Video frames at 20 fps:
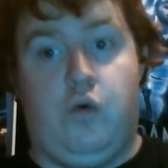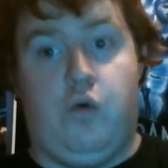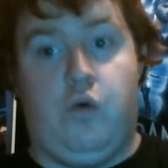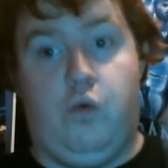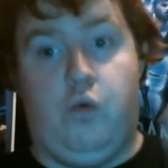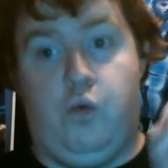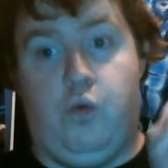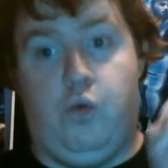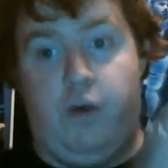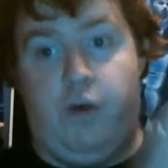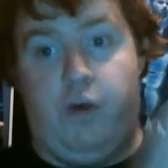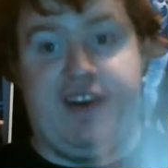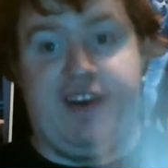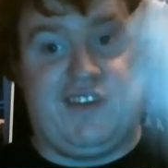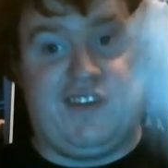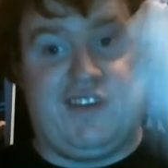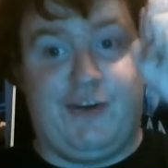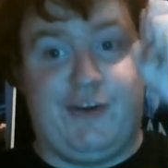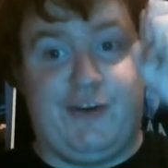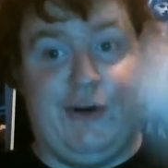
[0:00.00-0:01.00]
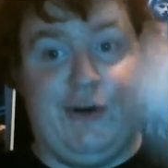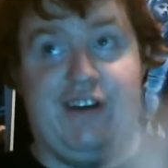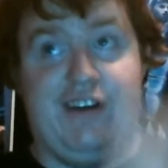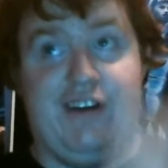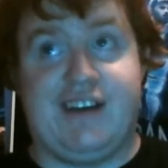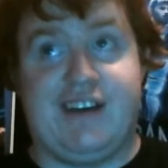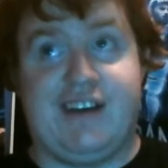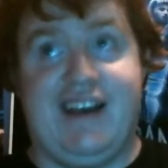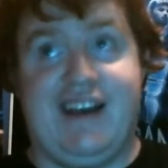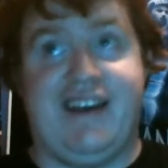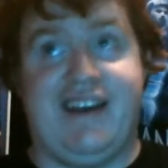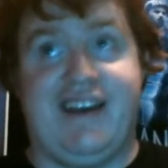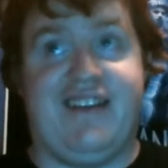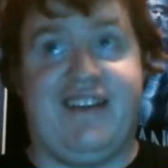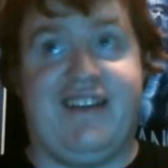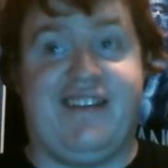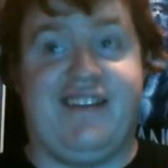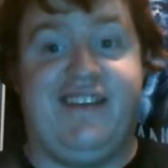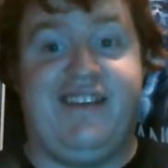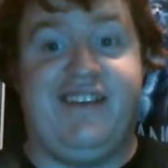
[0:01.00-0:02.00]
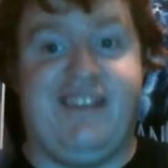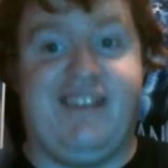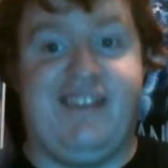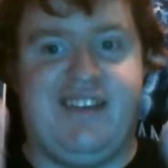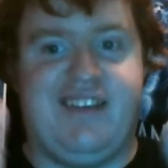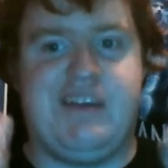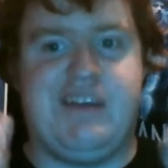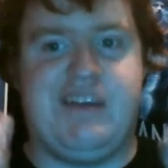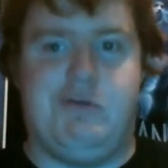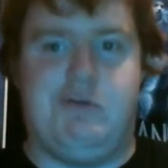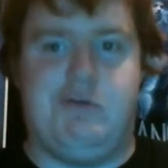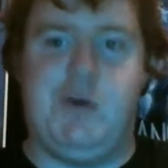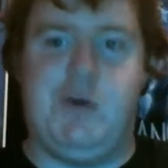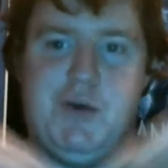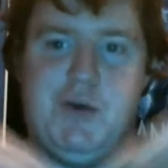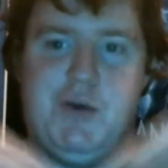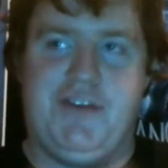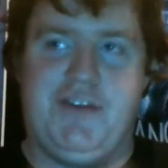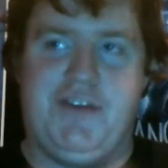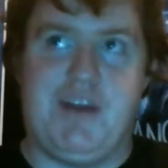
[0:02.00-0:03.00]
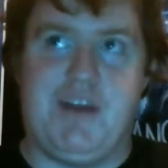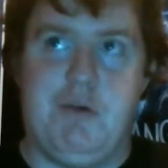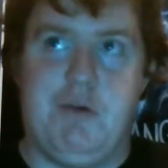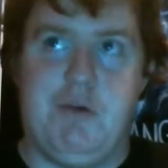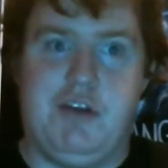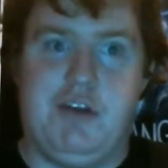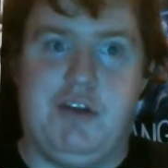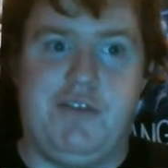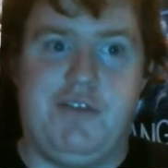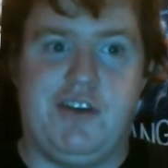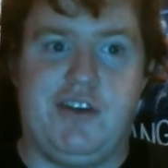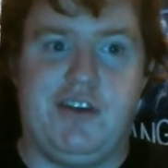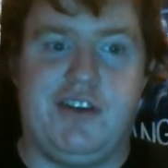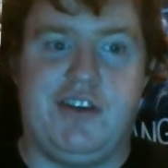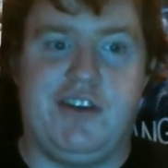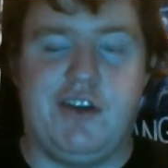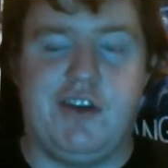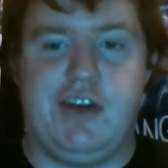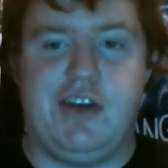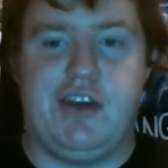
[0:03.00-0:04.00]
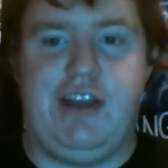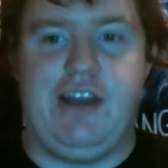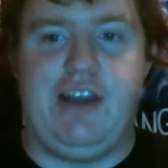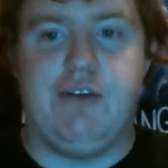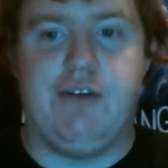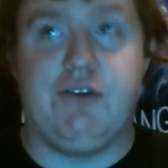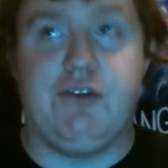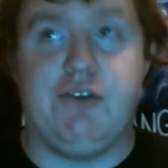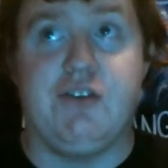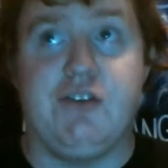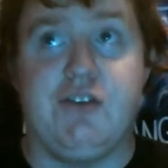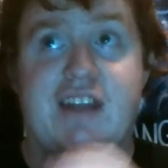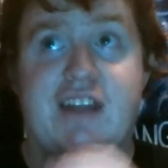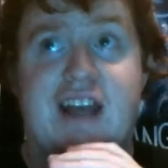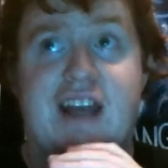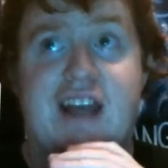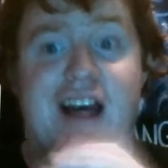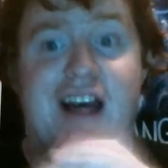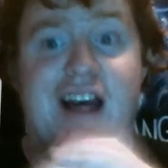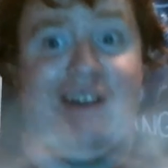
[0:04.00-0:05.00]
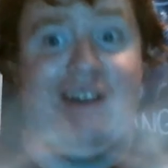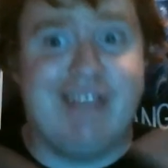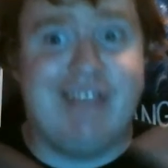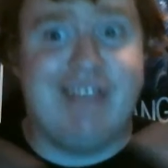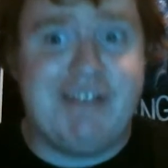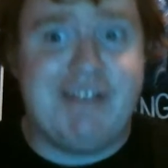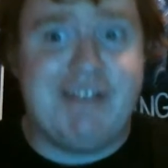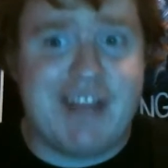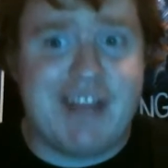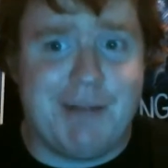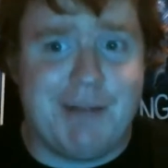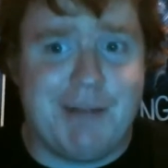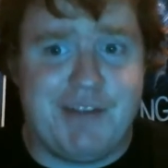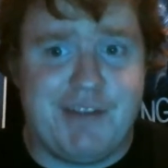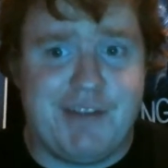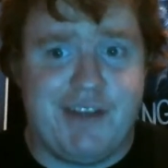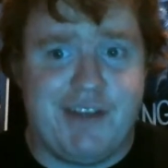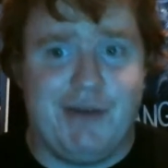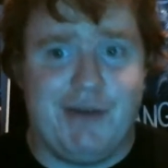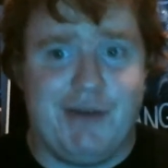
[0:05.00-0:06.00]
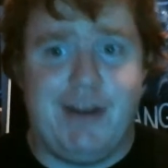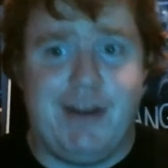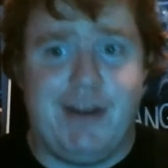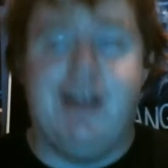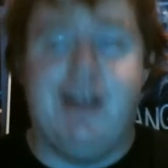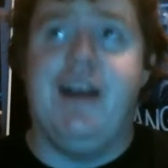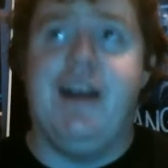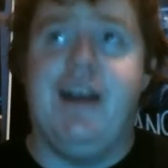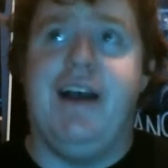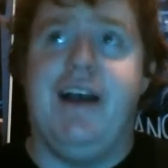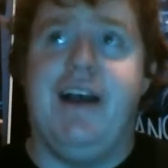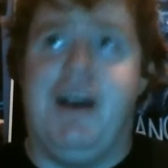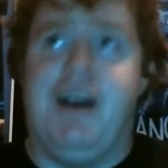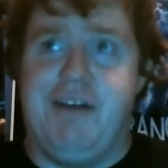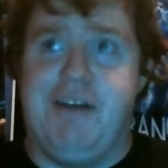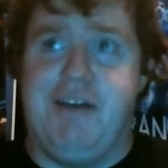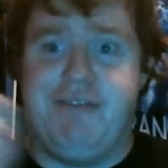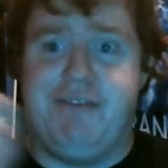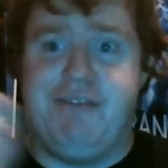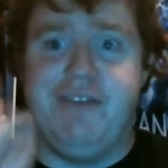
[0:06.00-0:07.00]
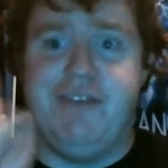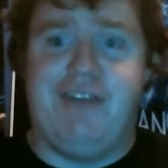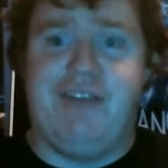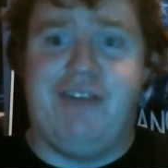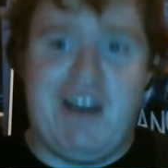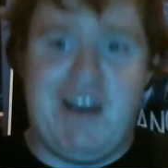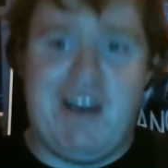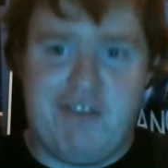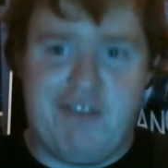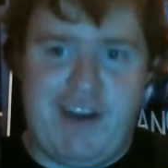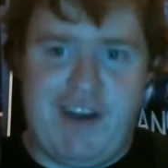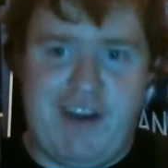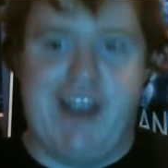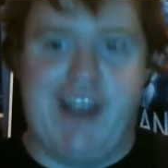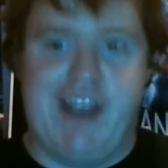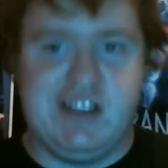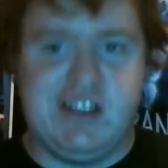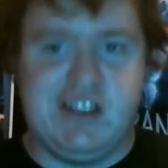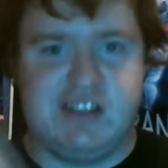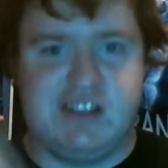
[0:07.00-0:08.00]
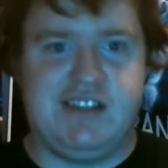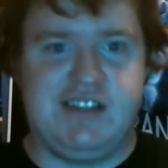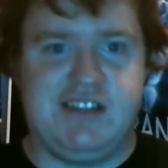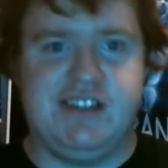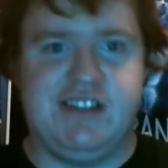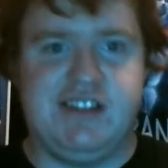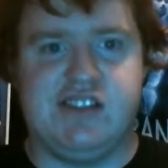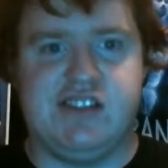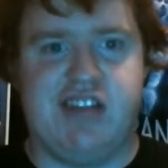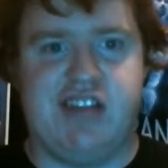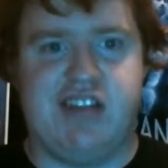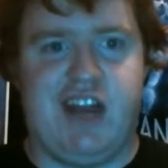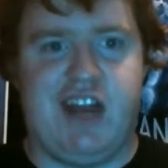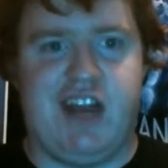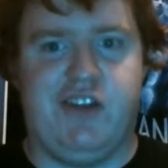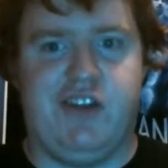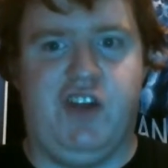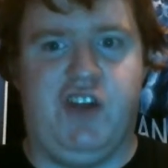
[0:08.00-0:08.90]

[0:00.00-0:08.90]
What is going on, guys? Samuel the Views here review the 11th episode of Survivor and Transition titled